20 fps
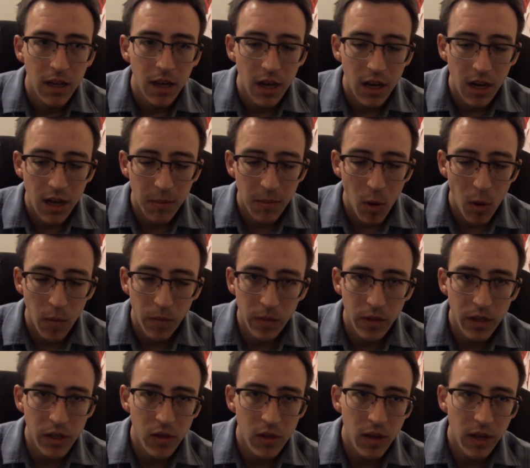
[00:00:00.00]

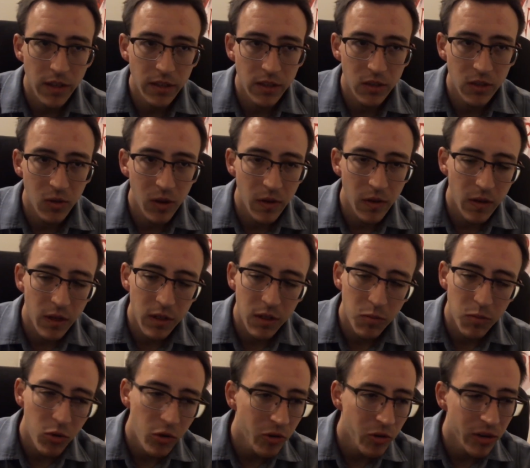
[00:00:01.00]
Hopefully you guys enjoyed this
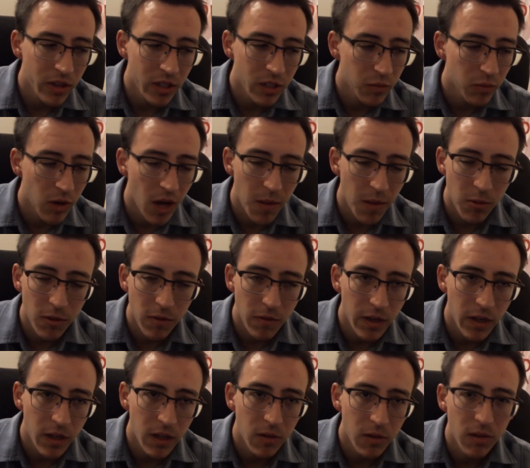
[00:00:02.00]
pre-release primer
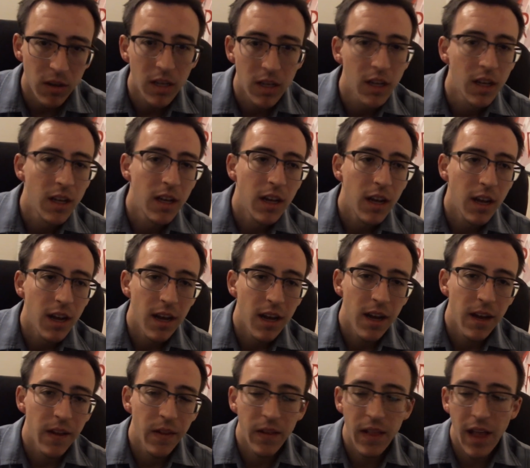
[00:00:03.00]
video.
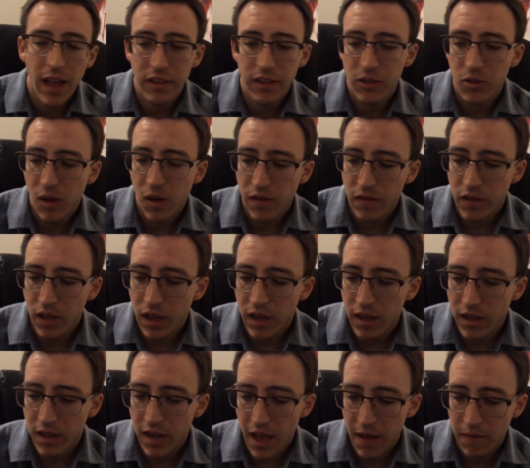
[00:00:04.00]
The last two I've
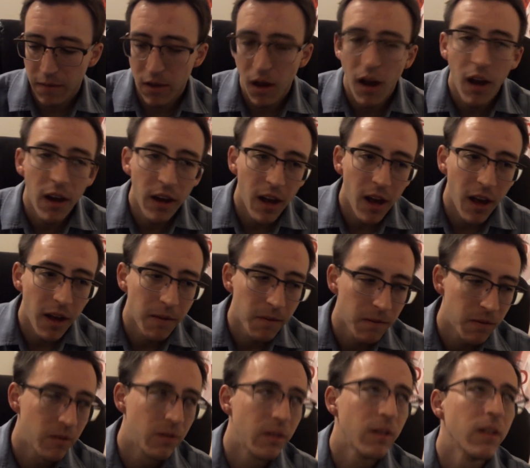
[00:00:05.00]
done have gone on
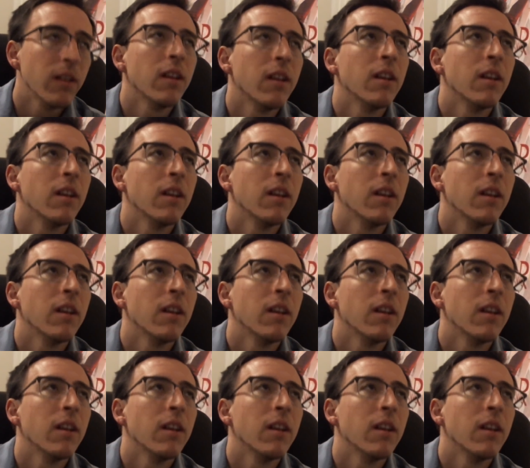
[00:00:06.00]
for